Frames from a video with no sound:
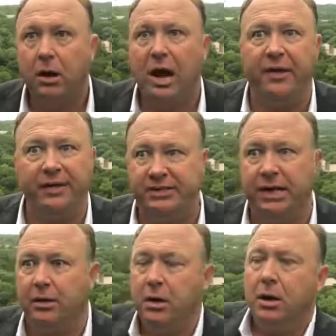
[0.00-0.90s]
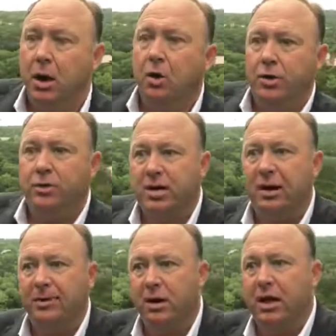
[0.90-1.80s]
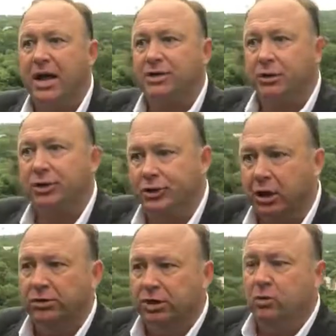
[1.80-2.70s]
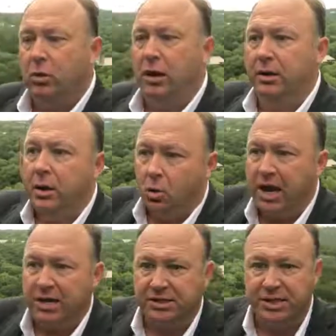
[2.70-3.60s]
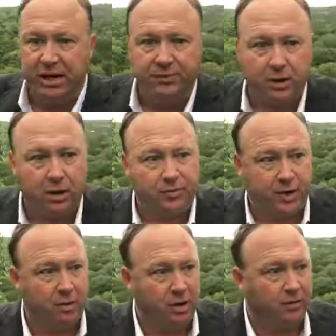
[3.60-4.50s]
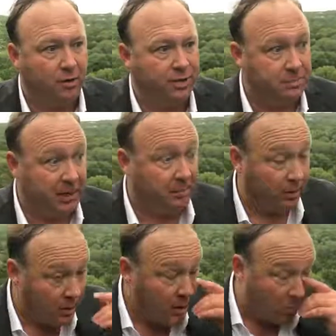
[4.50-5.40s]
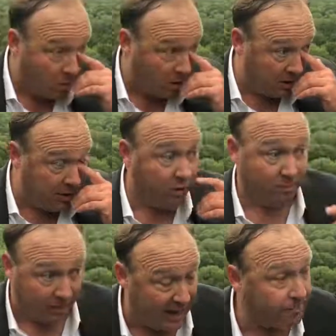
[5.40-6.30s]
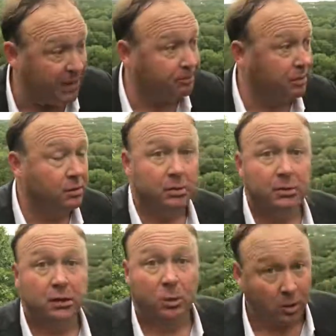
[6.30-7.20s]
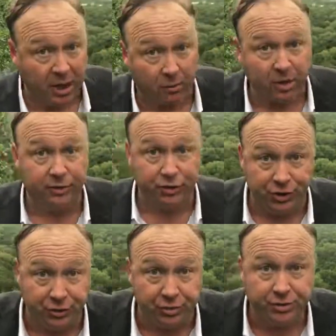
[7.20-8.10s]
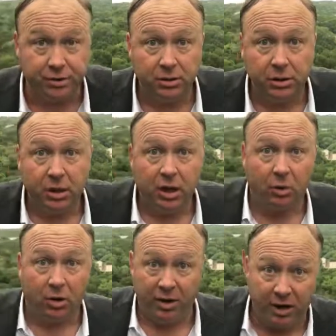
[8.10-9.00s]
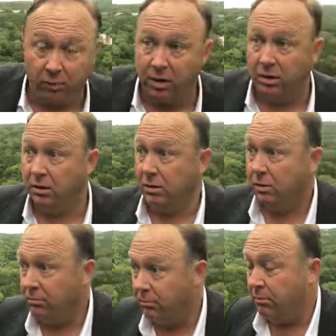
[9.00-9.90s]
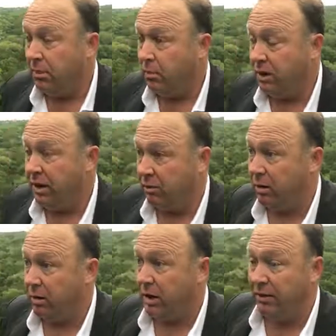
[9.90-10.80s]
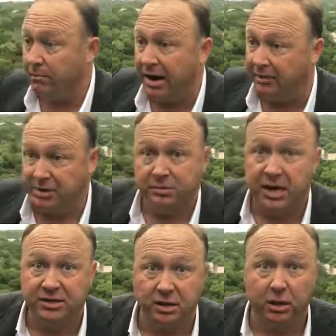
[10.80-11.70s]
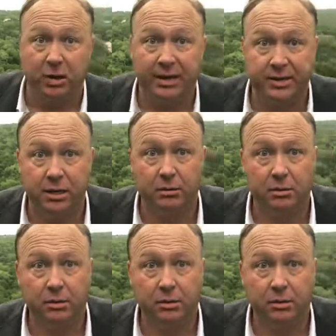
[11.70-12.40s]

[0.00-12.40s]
How they said, oh, you're top of your class, you're a chosen one. We got to save the earth and get rid of all these people. And we're going to kill the black people. We're going to get rid of the Jews. We're going to get rid of everybody that has a low IQ.